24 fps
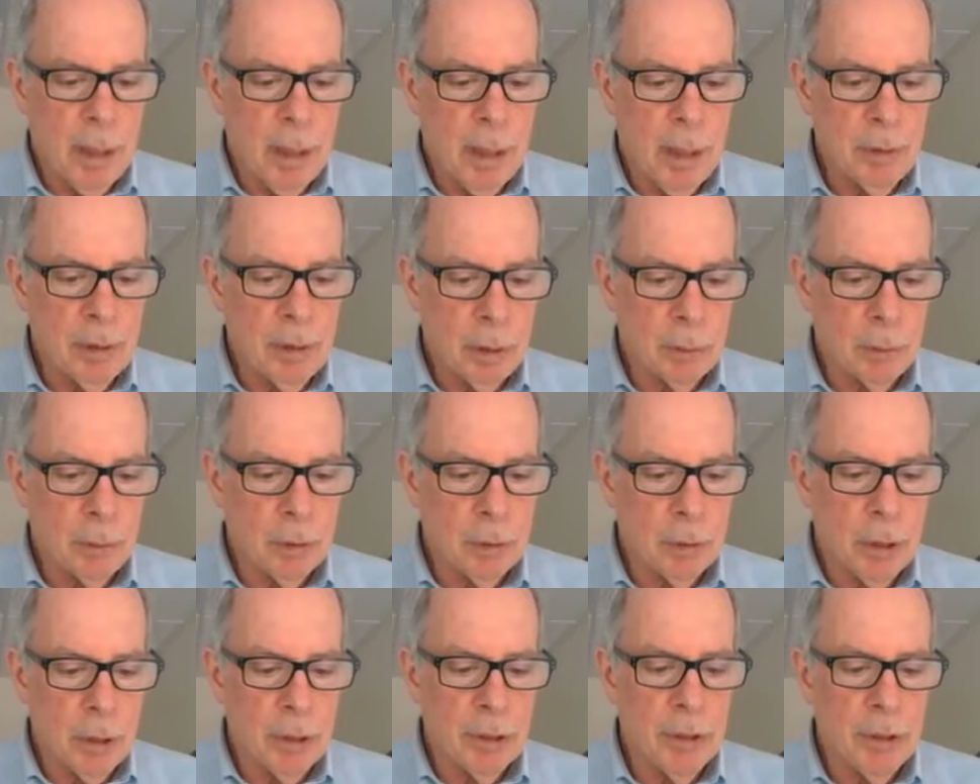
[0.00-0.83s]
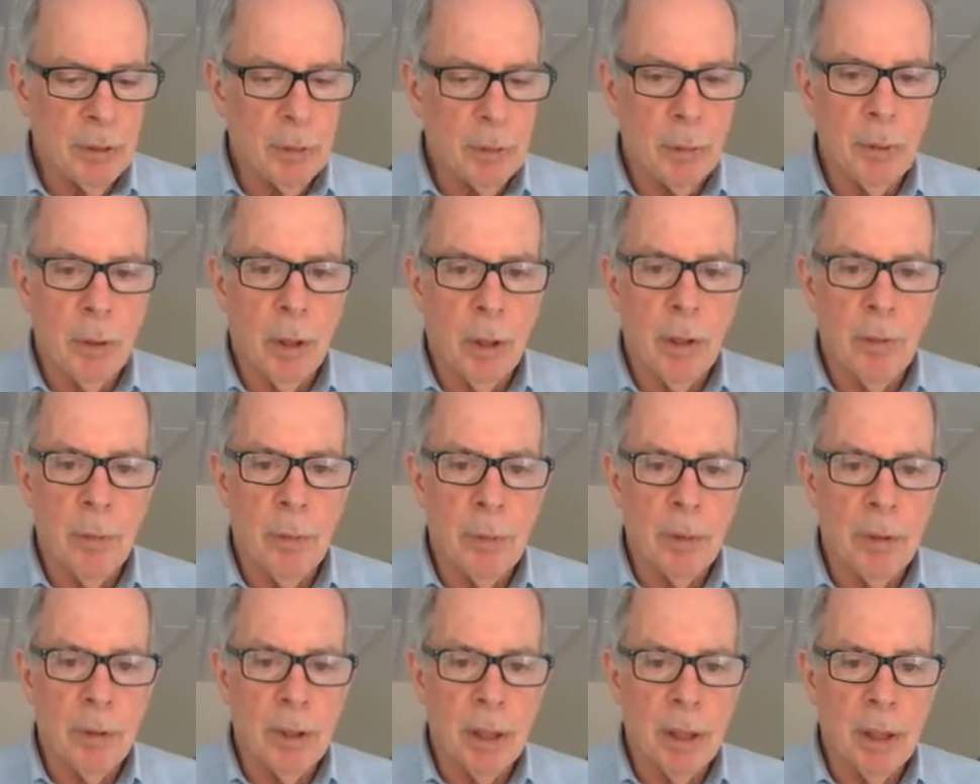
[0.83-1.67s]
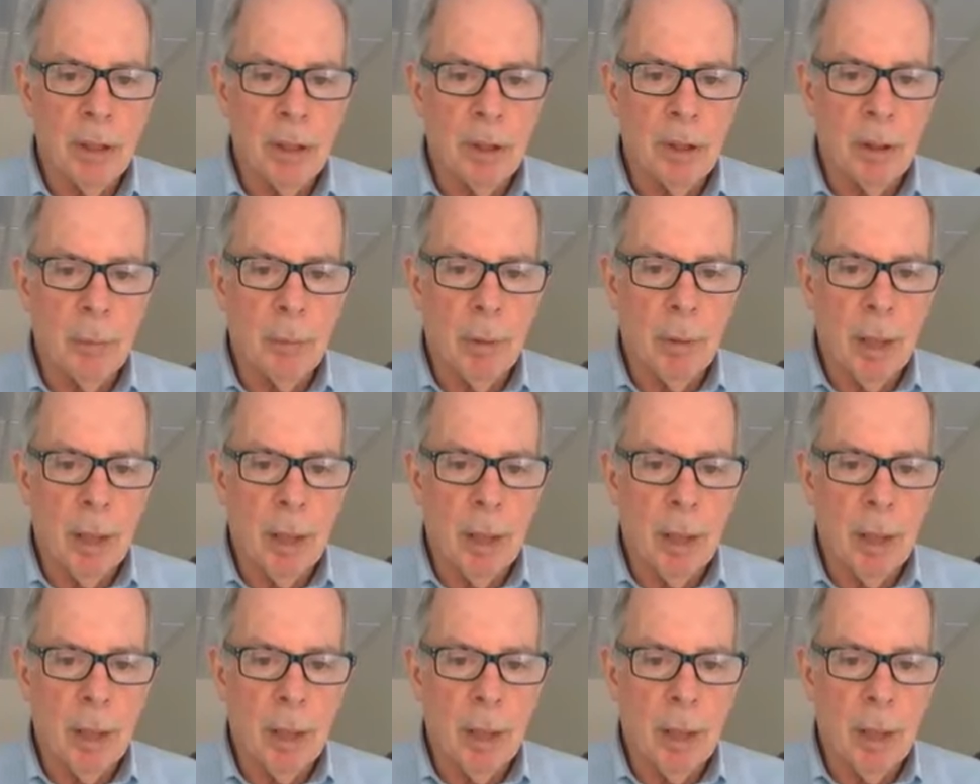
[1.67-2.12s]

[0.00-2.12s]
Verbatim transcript: have an Elder Justice Reauthorization and